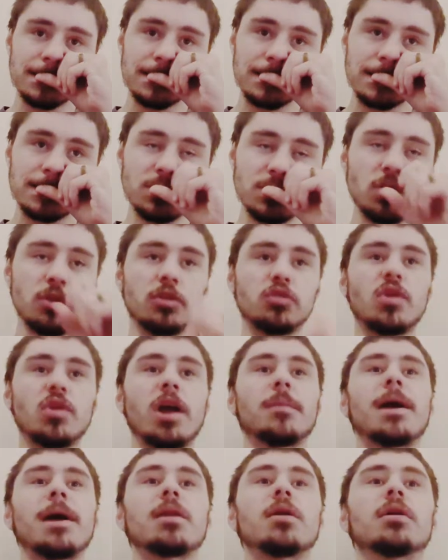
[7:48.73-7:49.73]
We'll use a
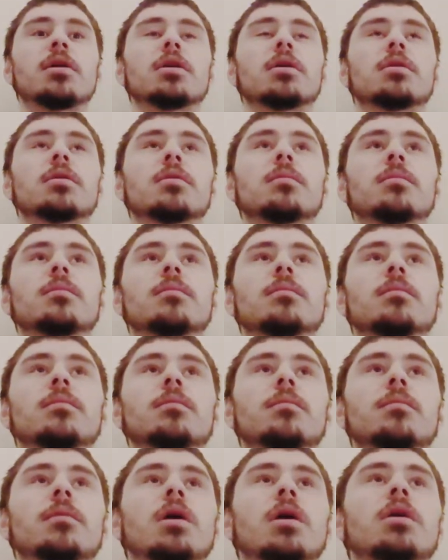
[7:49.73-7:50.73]
trackpad on our
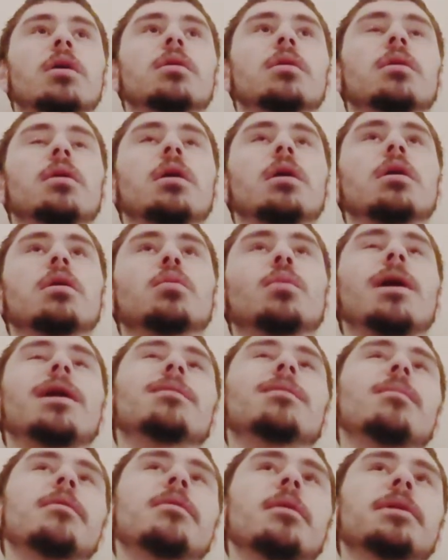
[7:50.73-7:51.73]
well,
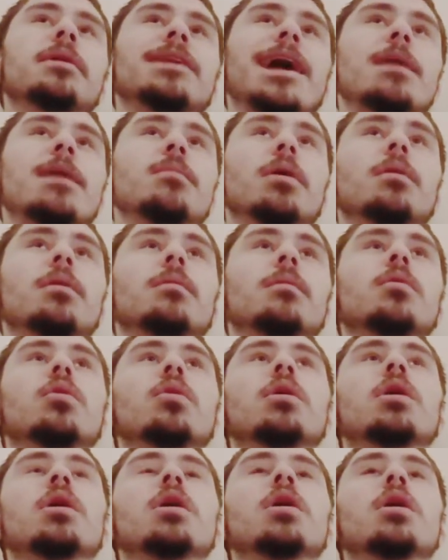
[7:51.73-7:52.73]
maybe not my dad, but
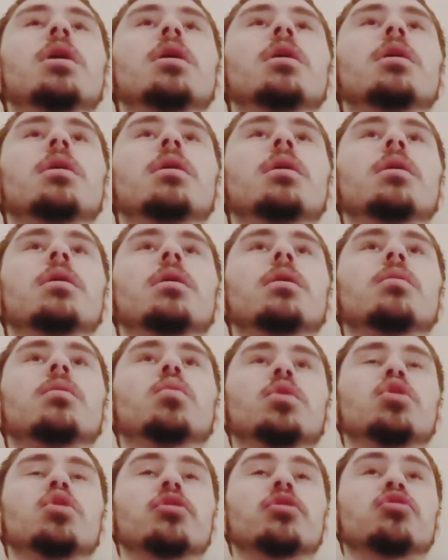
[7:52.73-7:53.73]
we'll
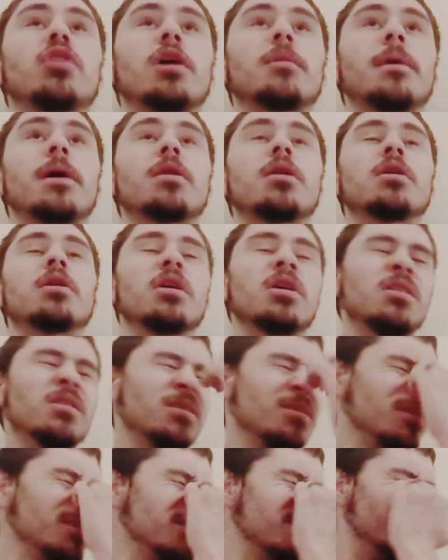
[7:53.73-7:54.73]
use a trackpad on our
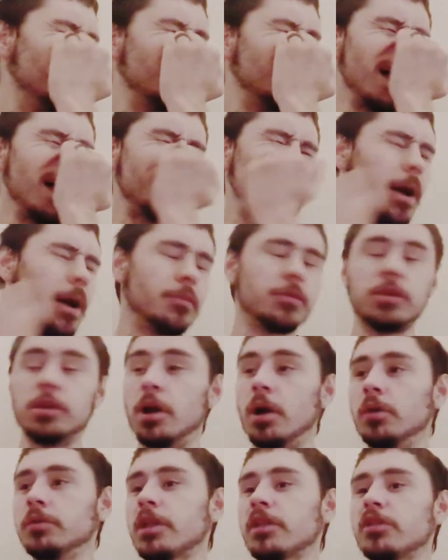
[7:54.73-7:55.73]
laptops.
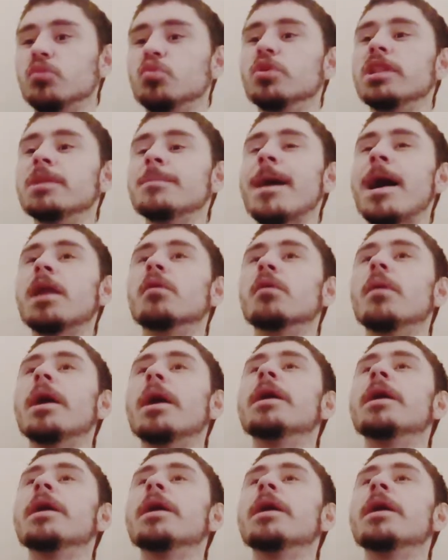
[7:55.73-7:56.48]
It doesn't really matter, right?